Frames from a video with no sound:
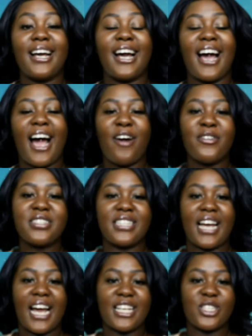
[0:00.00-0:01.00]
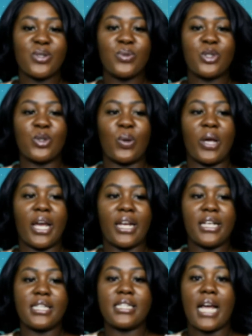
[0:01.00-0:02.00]
I was in high school, so, and
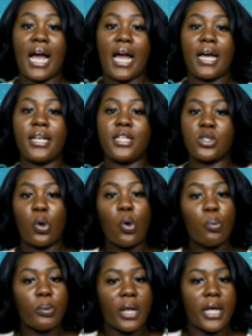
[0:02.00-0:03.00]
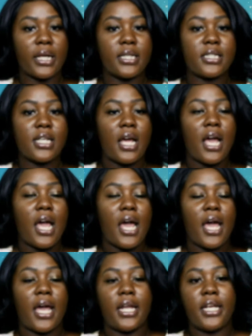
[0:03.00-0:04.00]
this guy had his own place
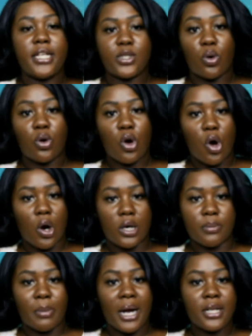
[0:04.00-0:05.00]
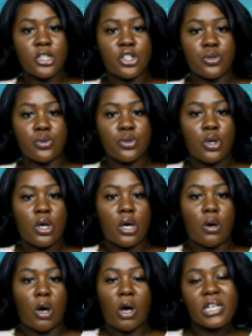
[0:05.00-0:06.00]
and his own car. Mind you,
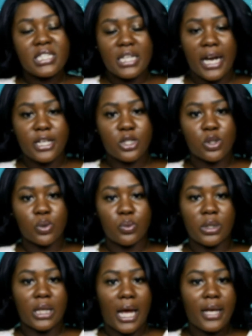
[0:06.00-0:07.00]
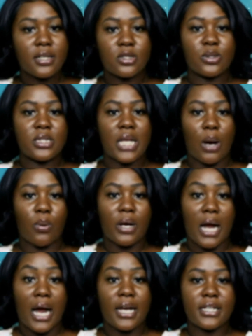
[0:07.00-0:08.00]
us in high school, we like to see our
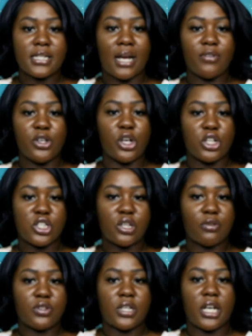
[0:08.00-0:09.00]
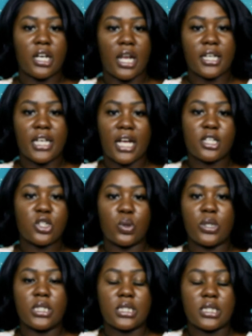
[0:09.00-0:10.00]
guys having their stuff together like that. So
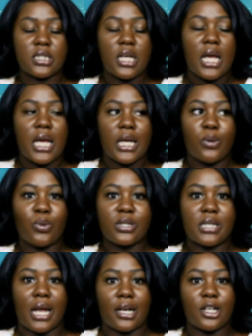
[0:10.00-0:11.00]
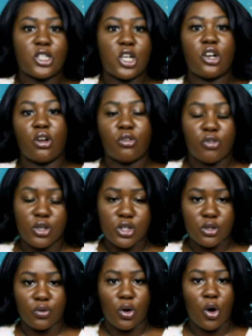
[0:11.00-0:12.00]
it was like a turn on, first
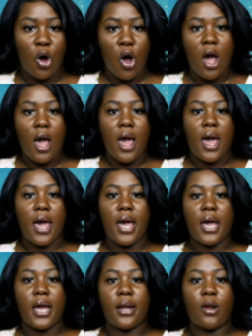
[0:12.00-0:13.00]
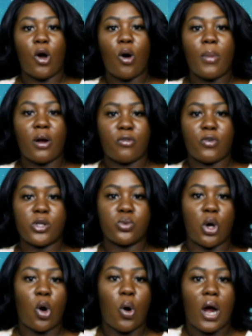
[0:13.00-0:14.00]
of all. And all my friends were
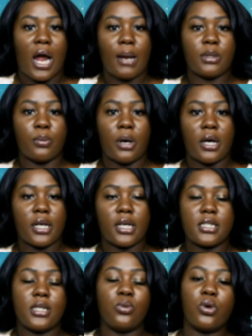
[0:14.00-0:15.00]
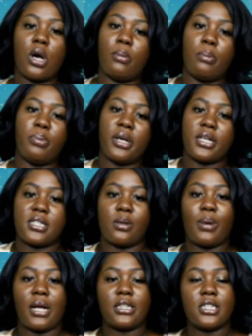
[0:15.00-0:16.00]
all hyped about it because he would come and pick us up
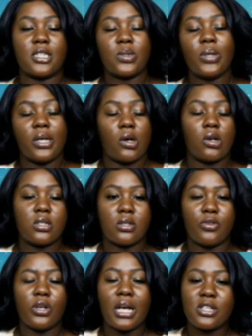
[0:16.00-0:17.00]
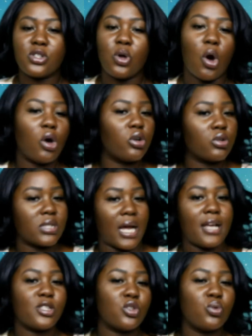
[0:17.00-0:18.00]
after school and all this. So you guys know all those
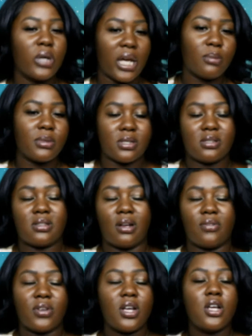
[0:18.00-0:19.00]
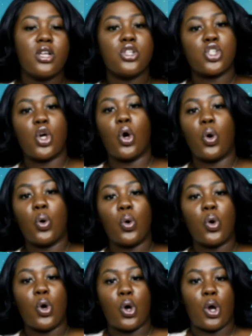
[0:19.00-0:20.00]
high school games and stuff. So
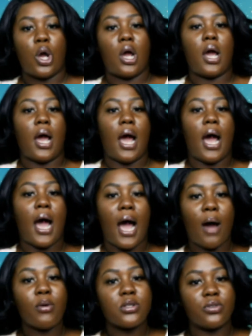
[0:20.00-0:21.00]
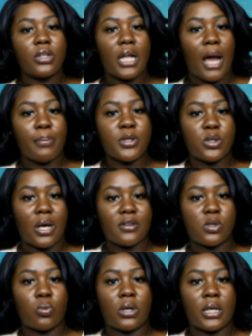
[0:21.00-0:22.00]
I was really happy to have
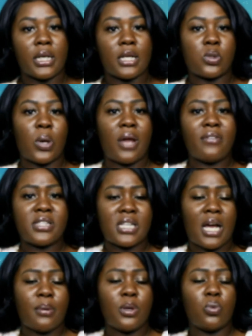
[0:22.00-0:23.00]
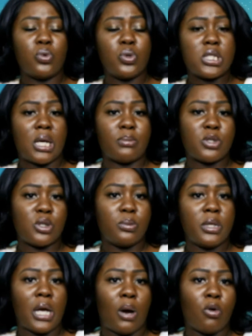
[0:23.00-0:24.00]
someone like that. So every time he would do something to
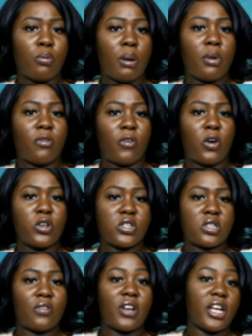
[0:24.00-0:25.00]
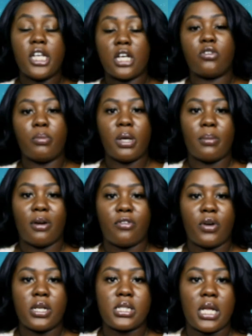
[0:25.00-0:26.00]
me, I would remember all the stuff that he does for me and my
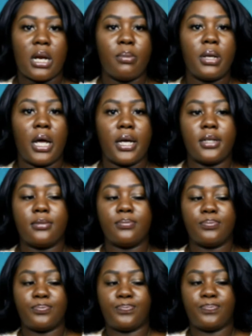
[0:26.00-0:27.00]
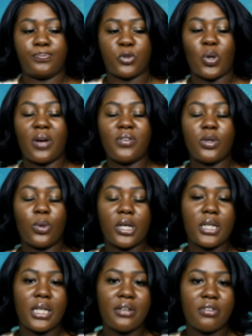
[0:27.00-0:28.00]
friends. And I'd be like, do I really want
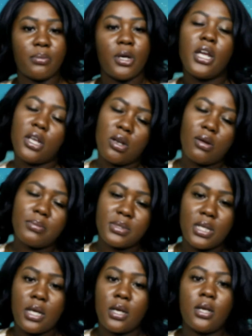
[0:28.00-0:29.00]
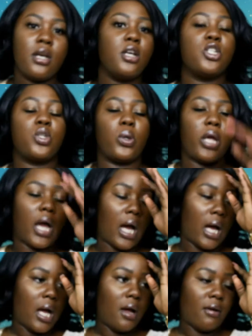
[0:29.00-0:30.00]
to leave him? You know what I'm saying? So yeah.